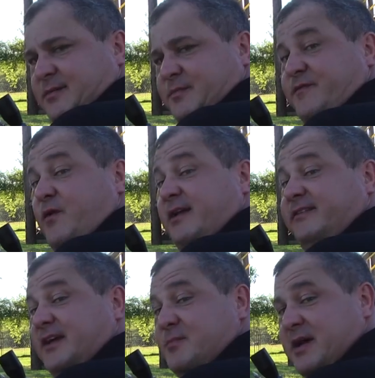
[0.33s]
Before I
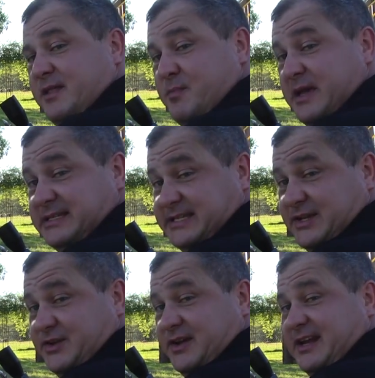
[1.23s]
tell you about the best
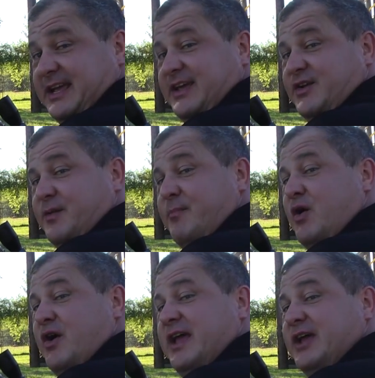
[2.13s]
deal you're going to get on a
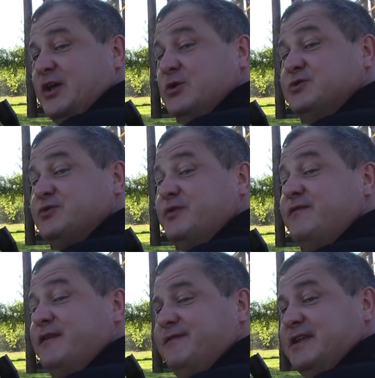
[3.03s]
Barnett Ghost
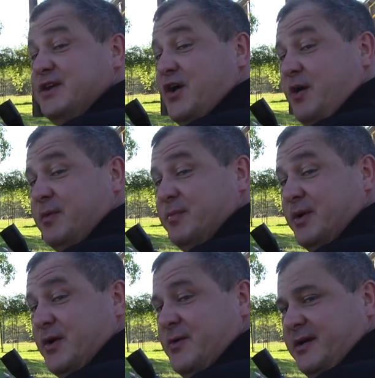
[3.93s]
350 carbon
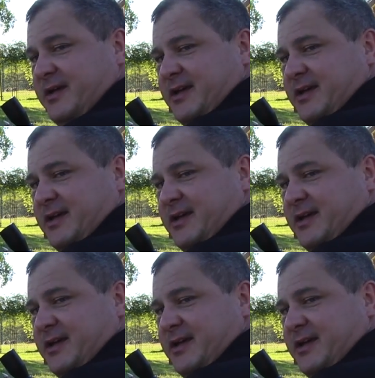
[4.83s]
bow,